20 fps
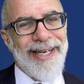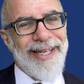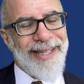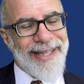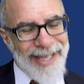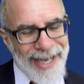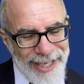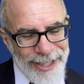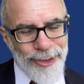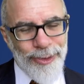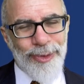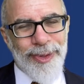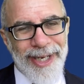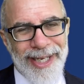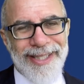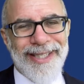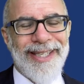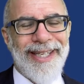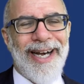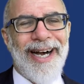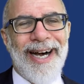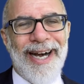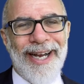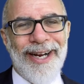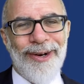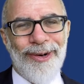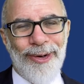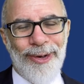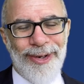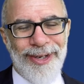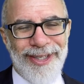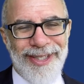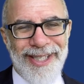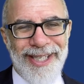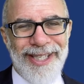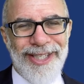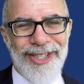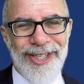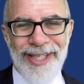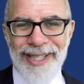That's when we get to the higher order
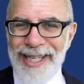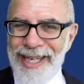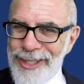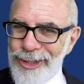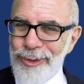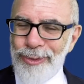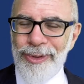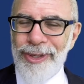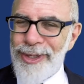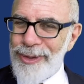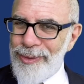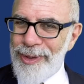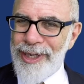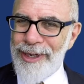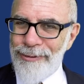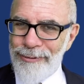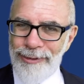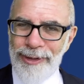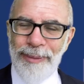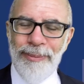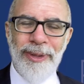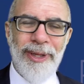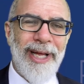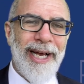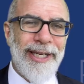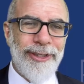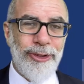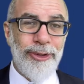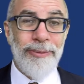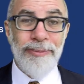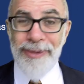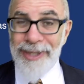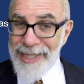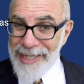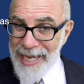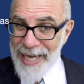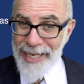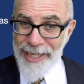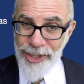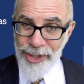teaching. That's really when a flipped classroom
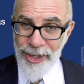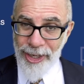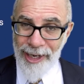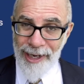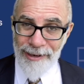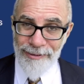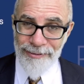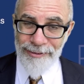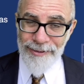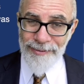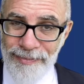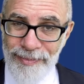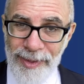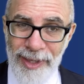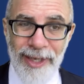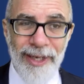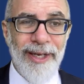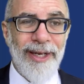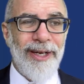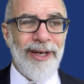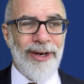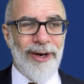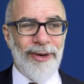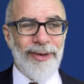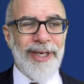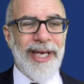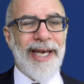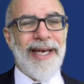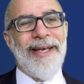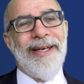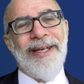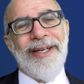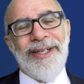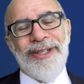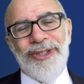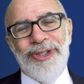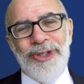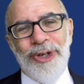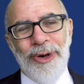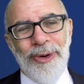takes off. Okay,
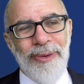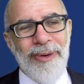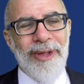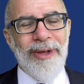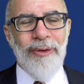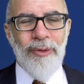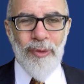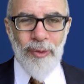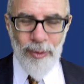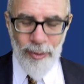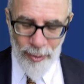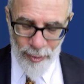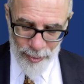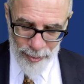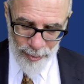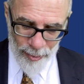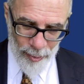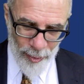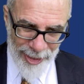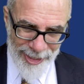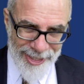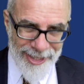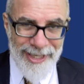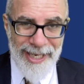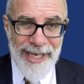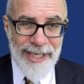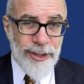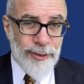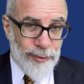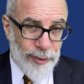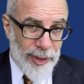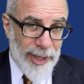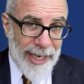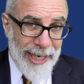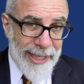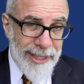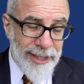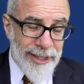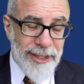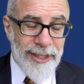so what's next for
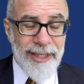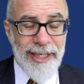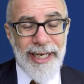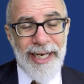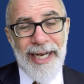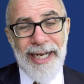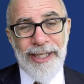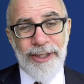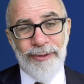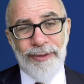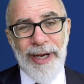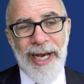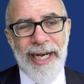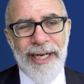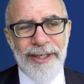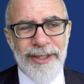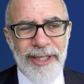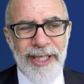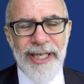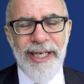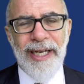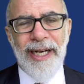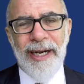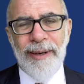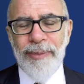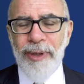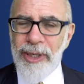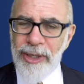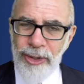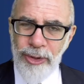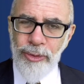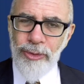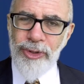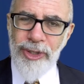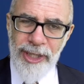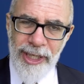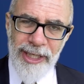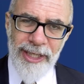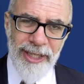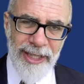us as faculty? I'm going to use
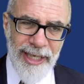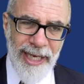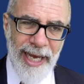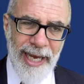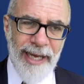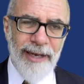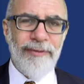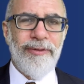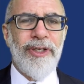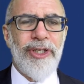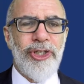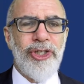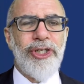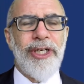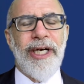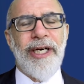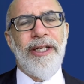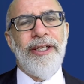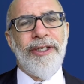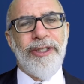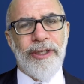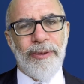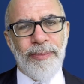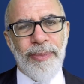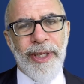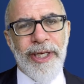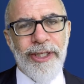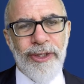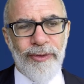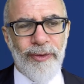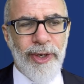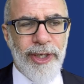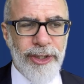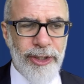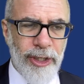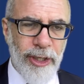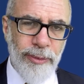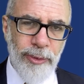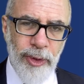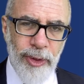this Canvas shell as a place for us to
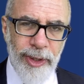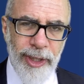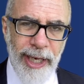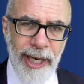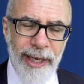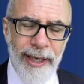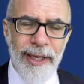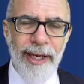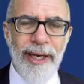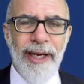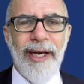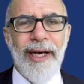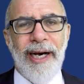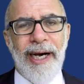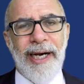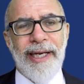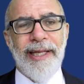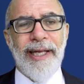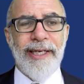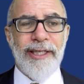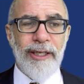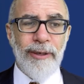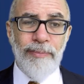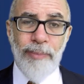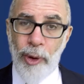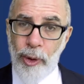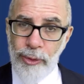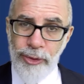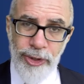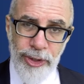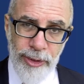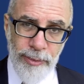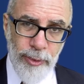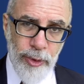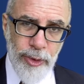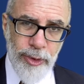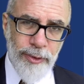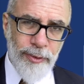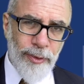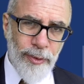communicate. I'd like to post some
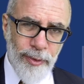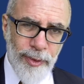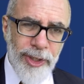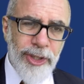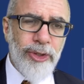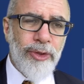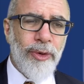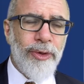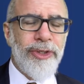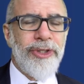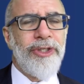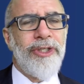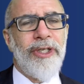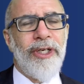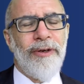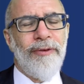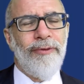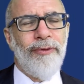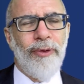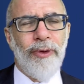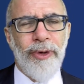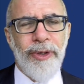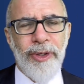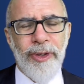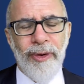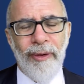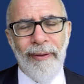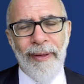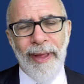useful resources here for you.